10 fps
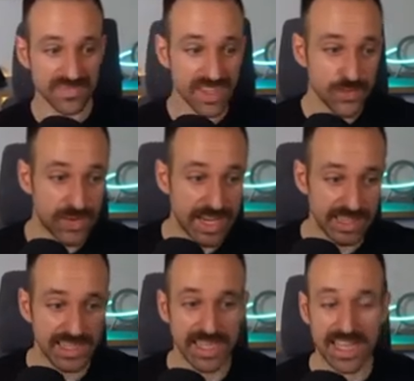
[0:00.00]

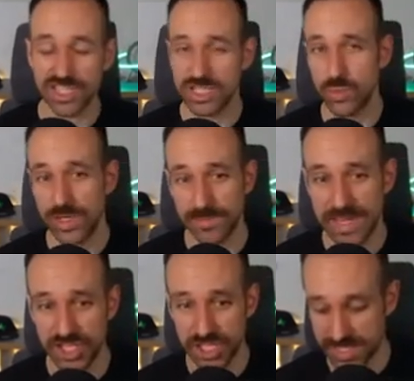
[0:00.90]
Finally, I just want to
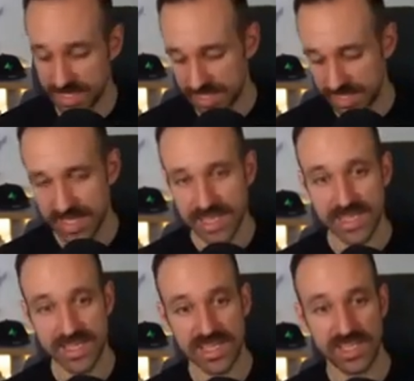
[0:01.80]
mention that
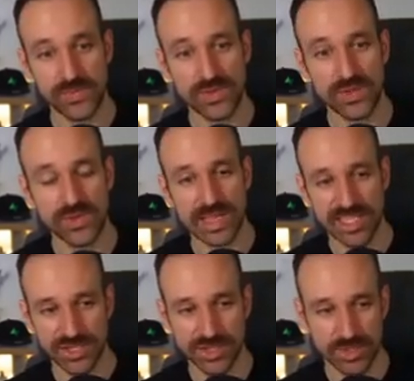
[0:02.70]
if you
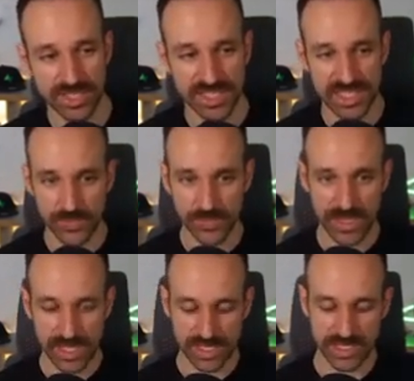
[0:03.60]
like to do this stuff,
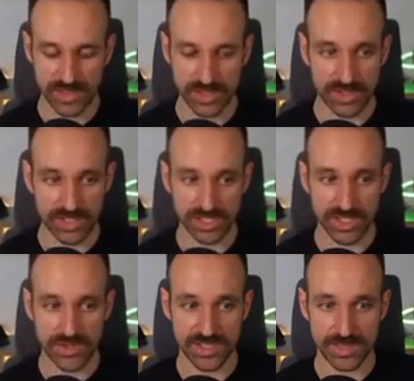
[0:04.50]
you could
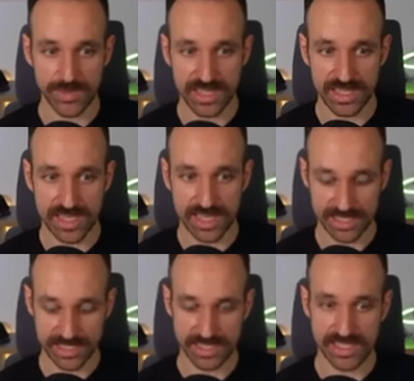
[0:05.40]
also do something
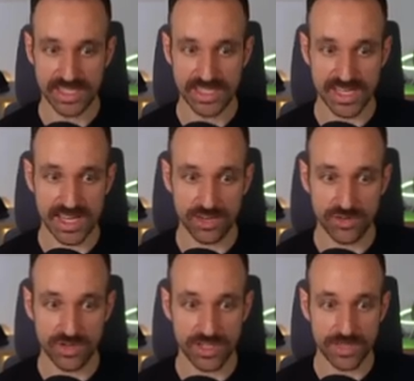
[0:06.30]
like cd
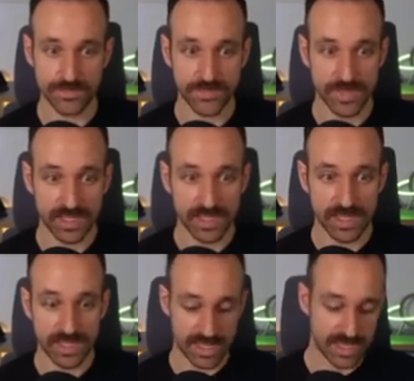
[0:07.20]
Android
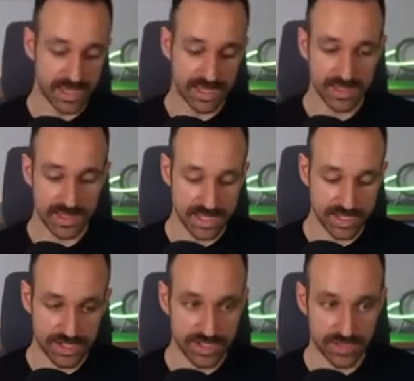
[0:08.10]
and
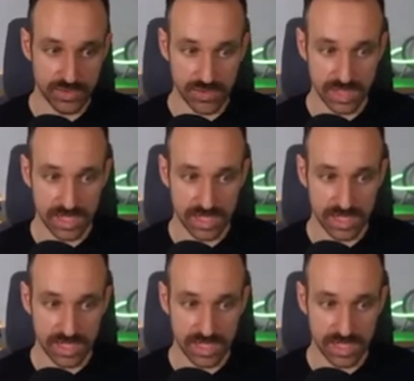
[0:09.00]
then do